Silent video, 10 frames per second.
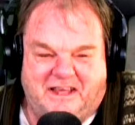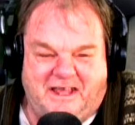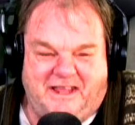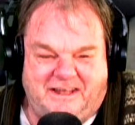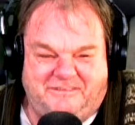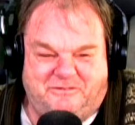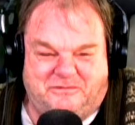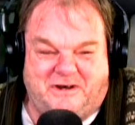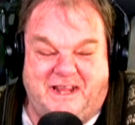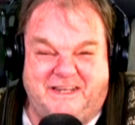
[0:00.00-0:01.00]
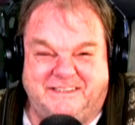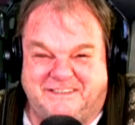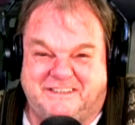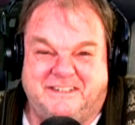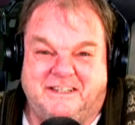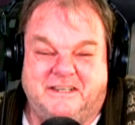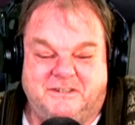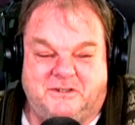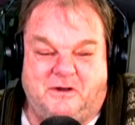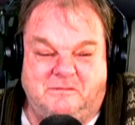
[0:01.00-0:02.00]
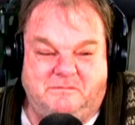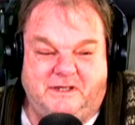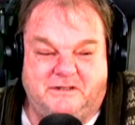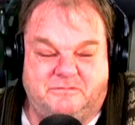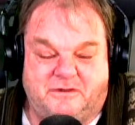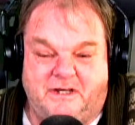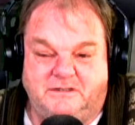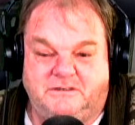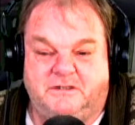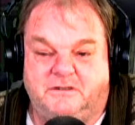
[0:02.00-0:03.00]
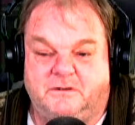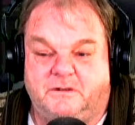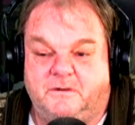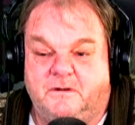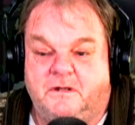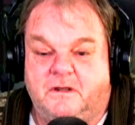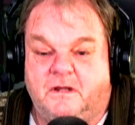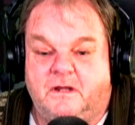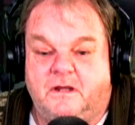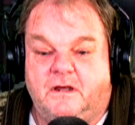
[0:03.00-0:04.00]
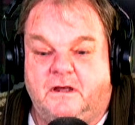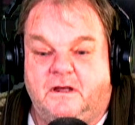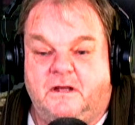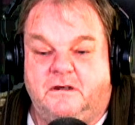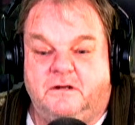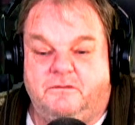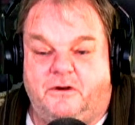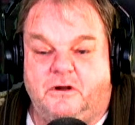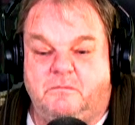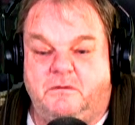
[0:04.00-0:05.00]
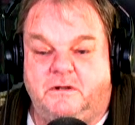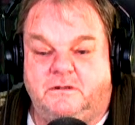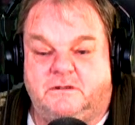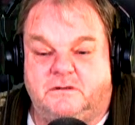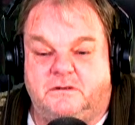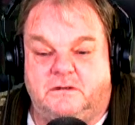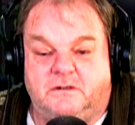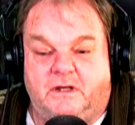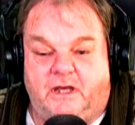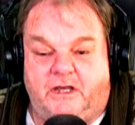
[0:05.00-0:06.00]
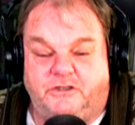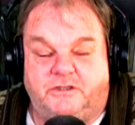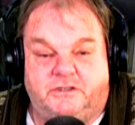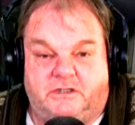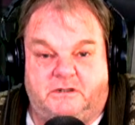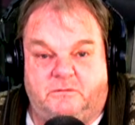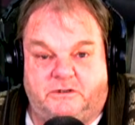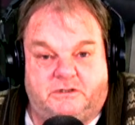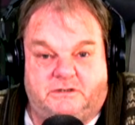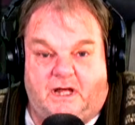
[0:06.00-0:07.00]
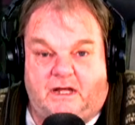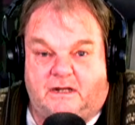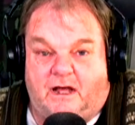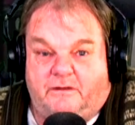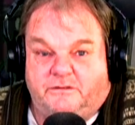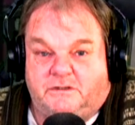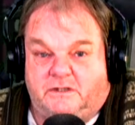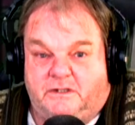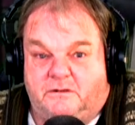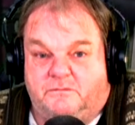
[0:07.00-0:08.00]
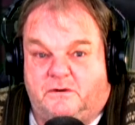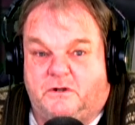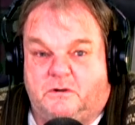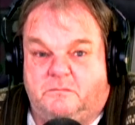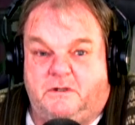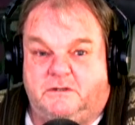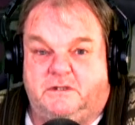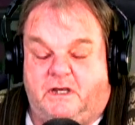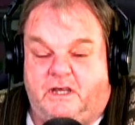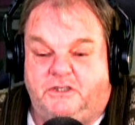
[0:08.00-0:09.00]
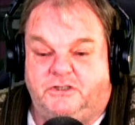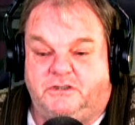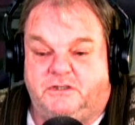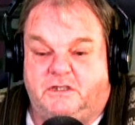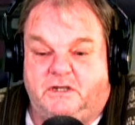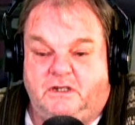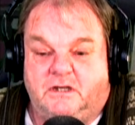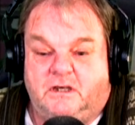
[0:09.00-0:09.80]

and France, scumbag France, to do it. The Environmental Agency, which is not obviously an environment agency,